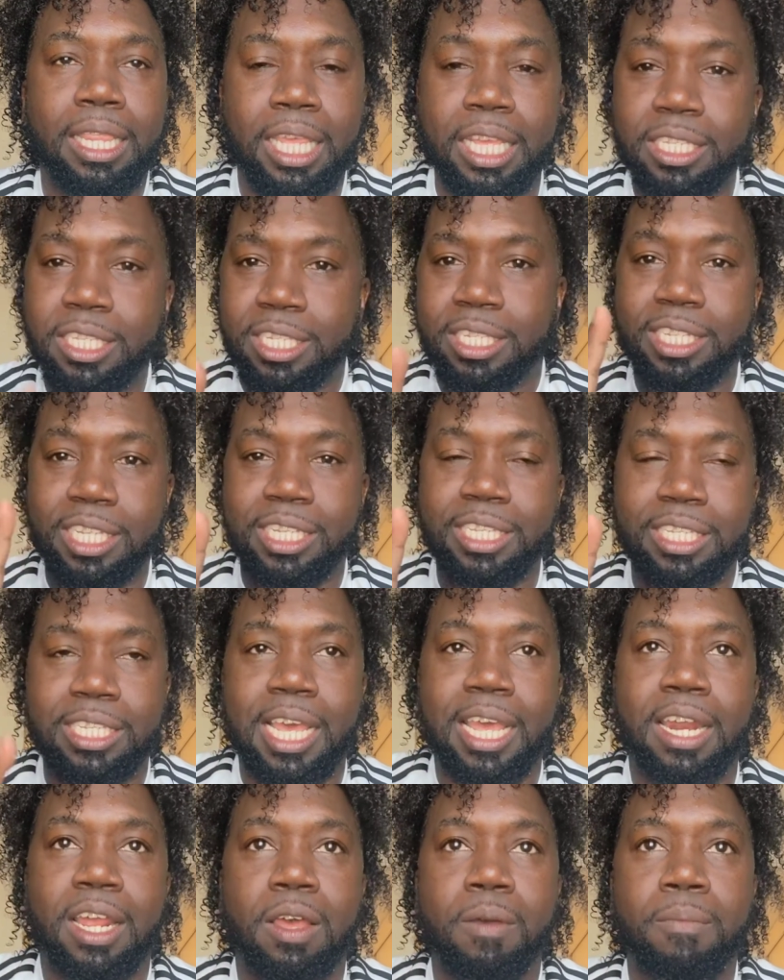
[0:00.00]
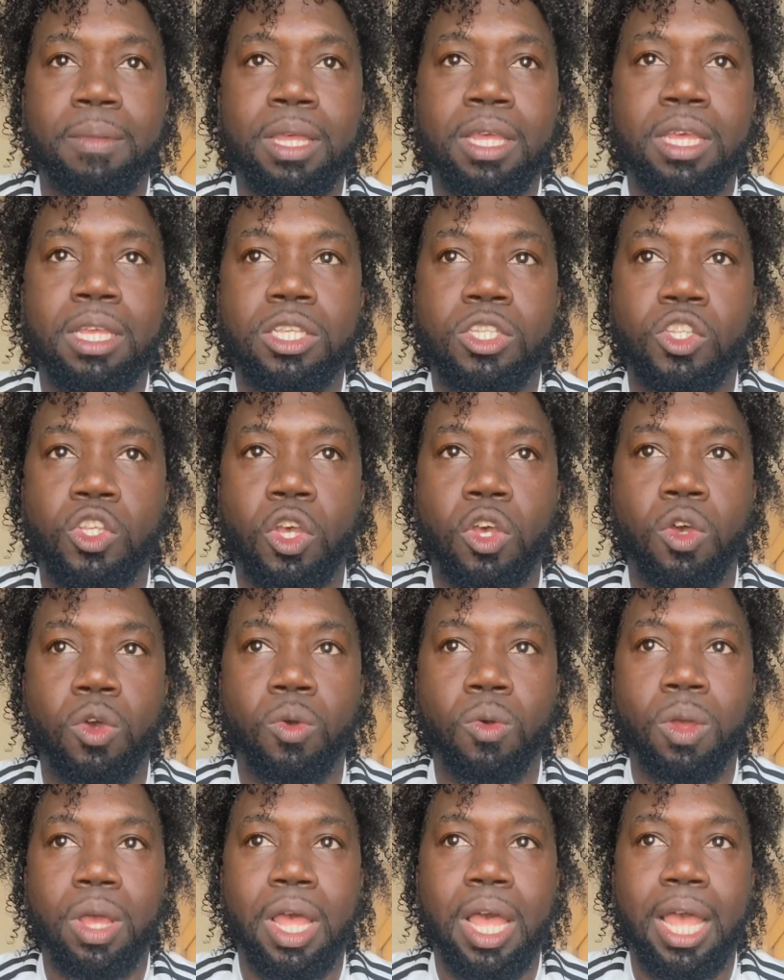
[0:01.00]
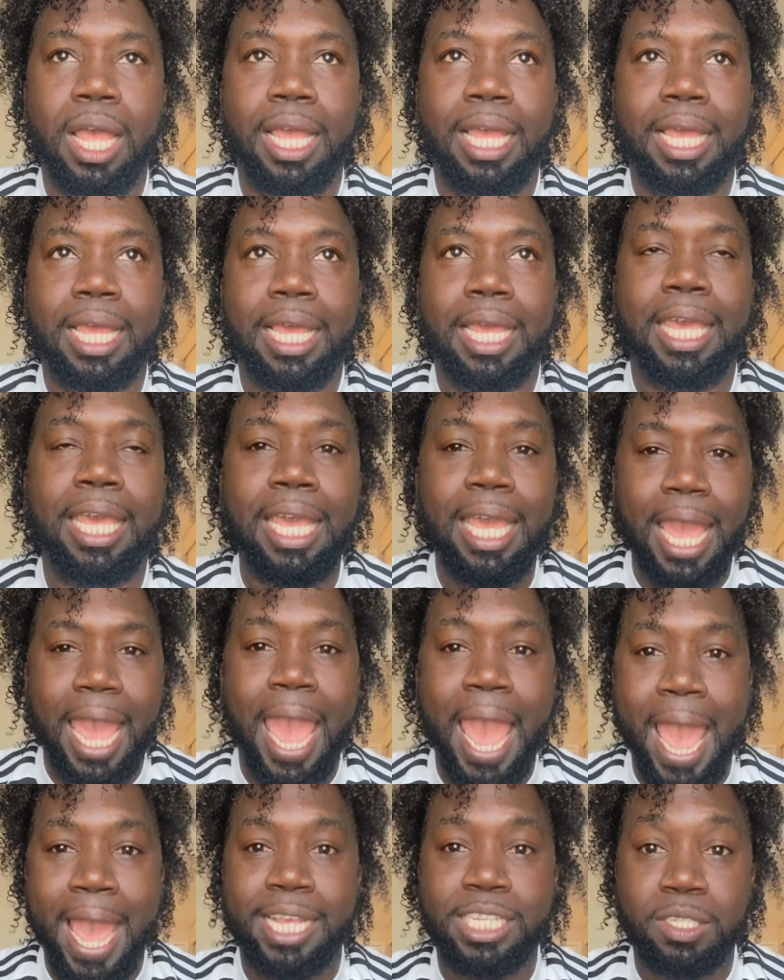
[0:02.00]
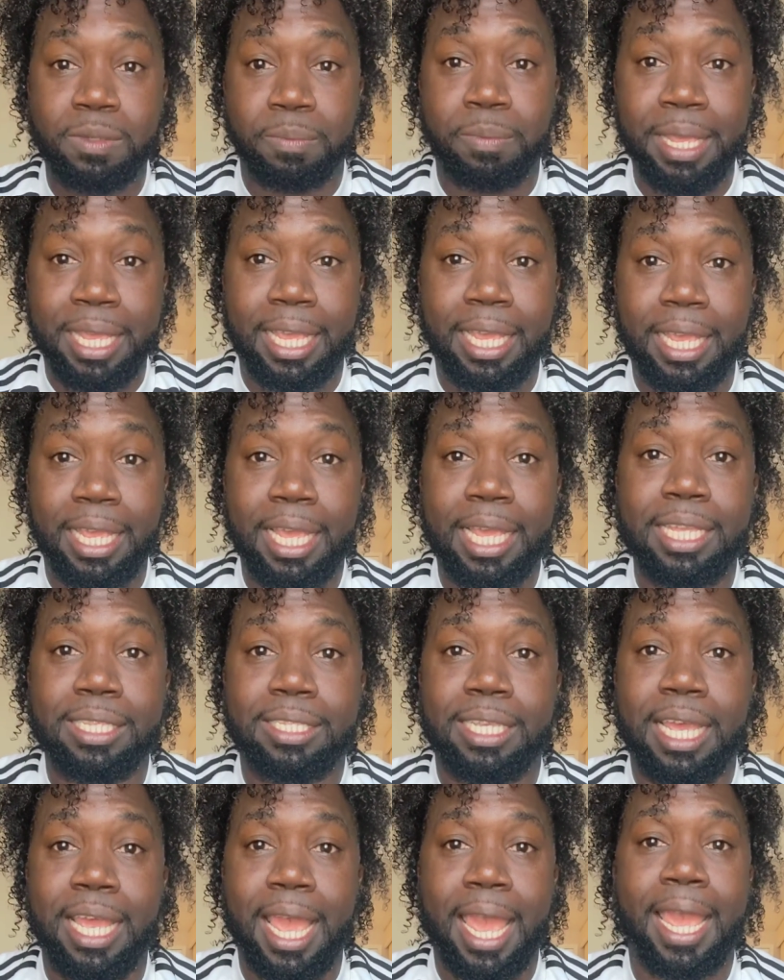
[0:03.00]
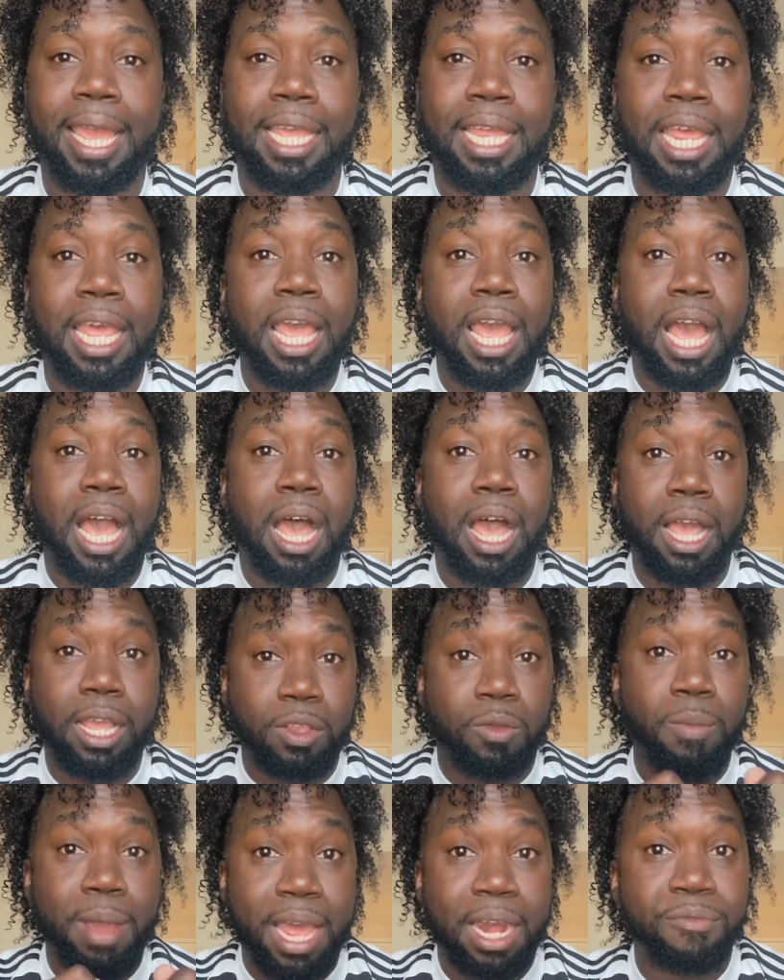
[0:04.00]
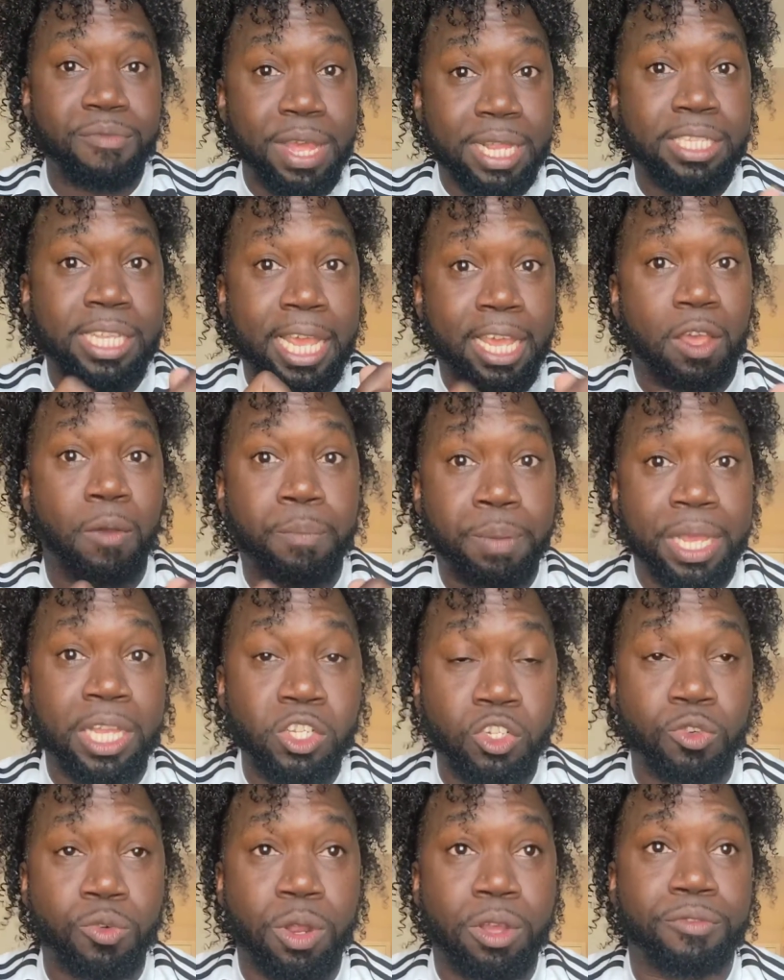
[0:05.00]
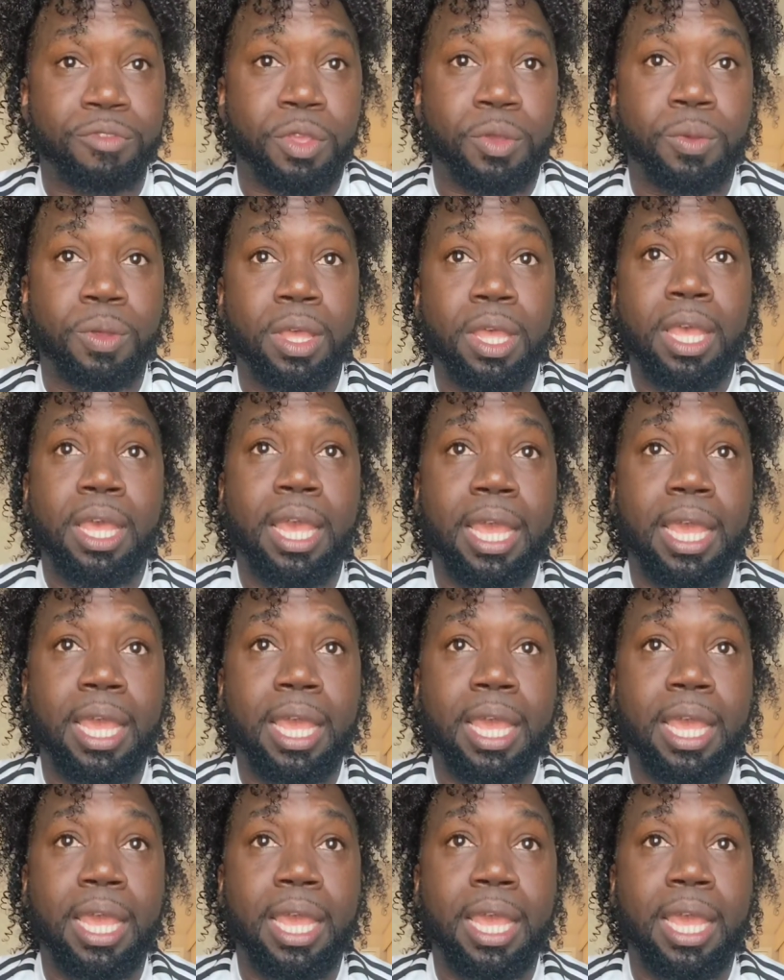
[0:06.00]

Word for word: this is the setup. So he asked me, he said, hey, you mind if I take a picture of you?